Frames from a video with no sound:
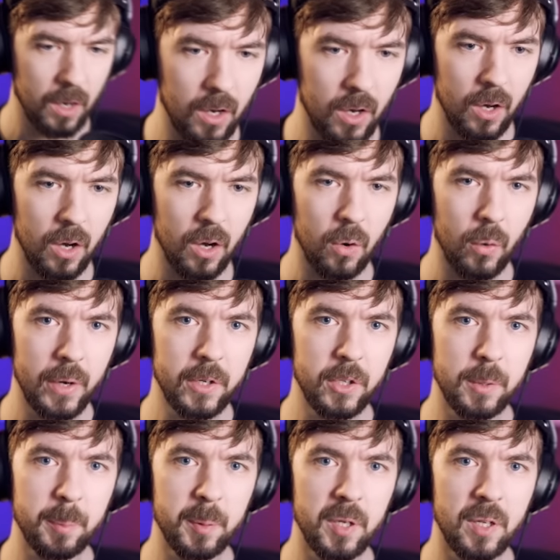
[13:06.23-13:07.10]
Oh, I
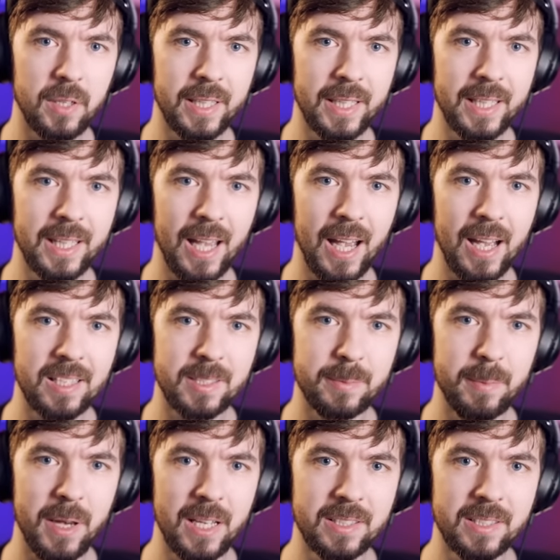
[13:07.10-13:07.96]
could have put on the
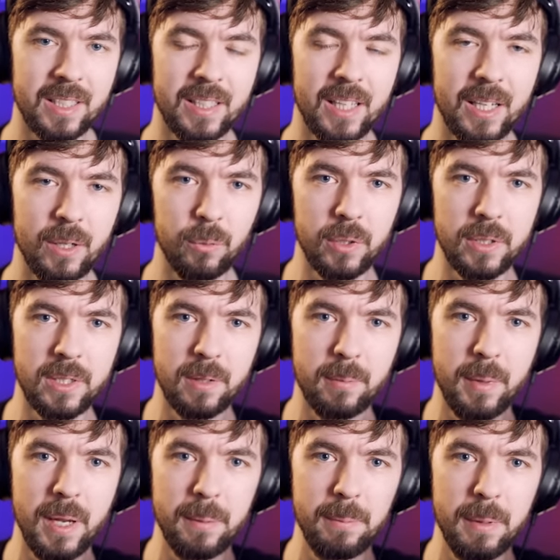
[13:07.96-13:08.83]
gas mask and then it wouldn't
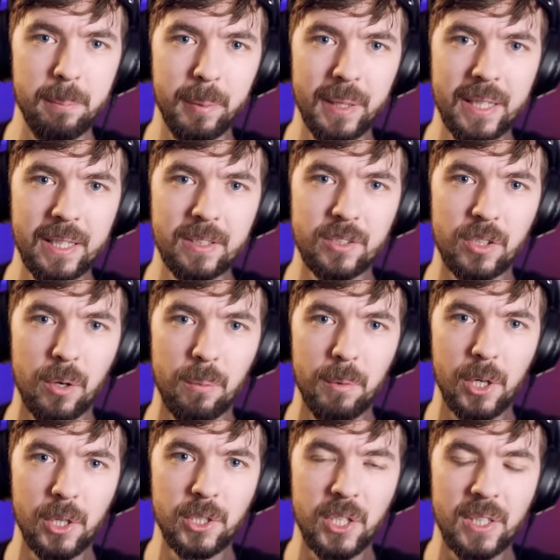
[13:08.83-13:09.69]
have made me blink so
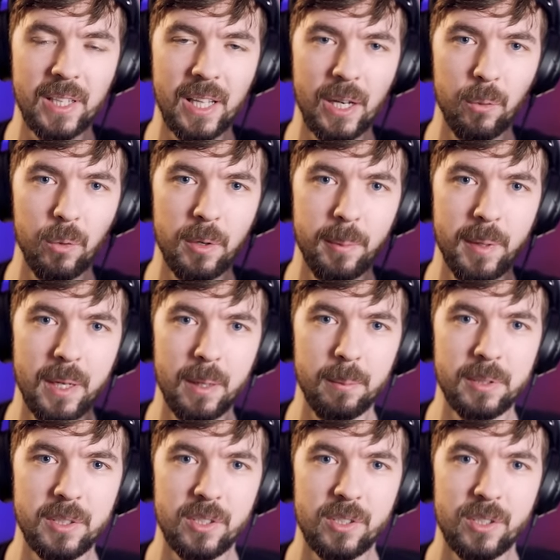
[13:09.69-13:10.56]
much and then I would have been
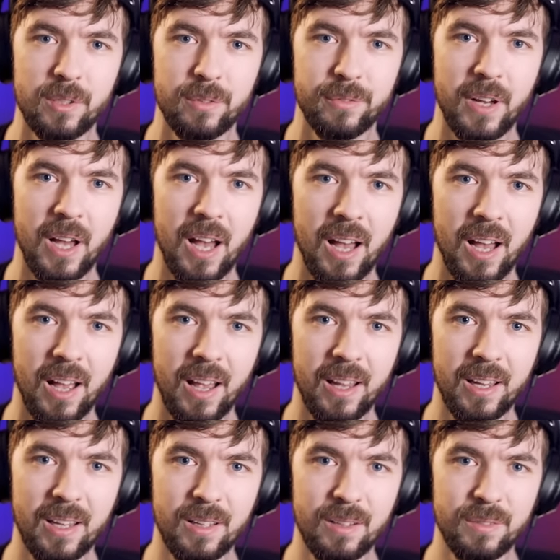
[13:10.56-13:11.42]
able to
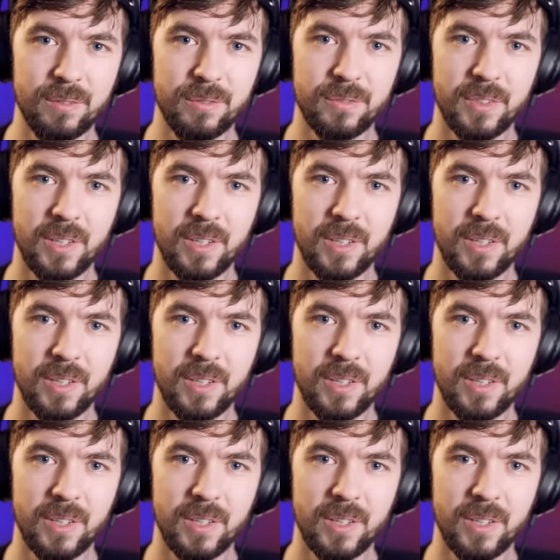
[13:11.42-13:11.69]
survive.